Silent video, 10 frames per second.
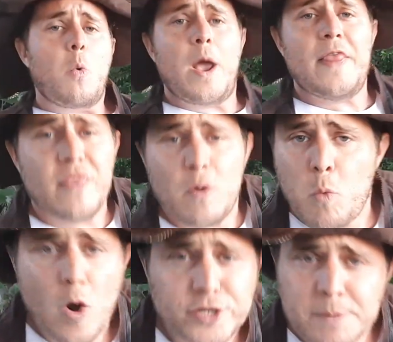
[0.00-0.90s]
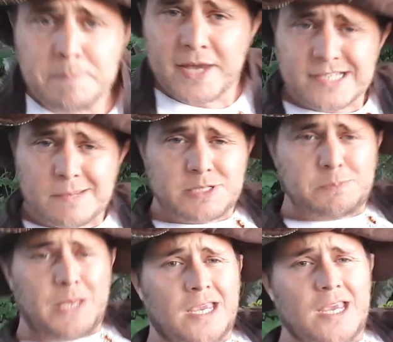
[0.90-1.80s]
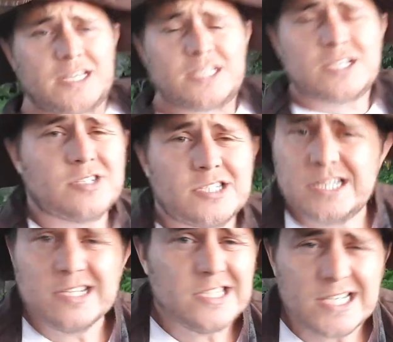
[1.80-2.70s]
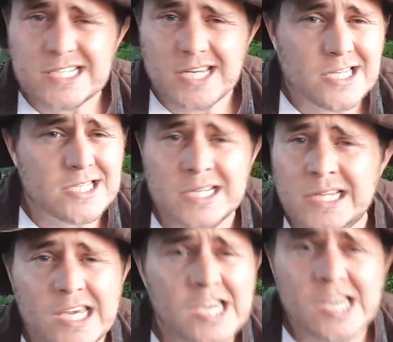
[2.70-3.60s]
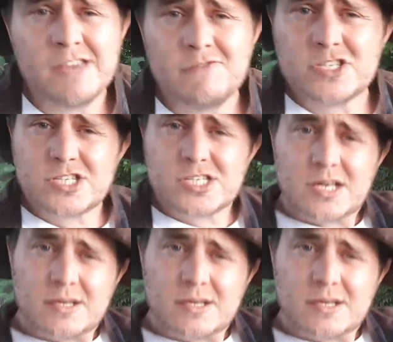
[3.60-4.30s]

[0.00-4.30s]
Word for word: When the water picks up speed, it'll steal your sticks and leaves.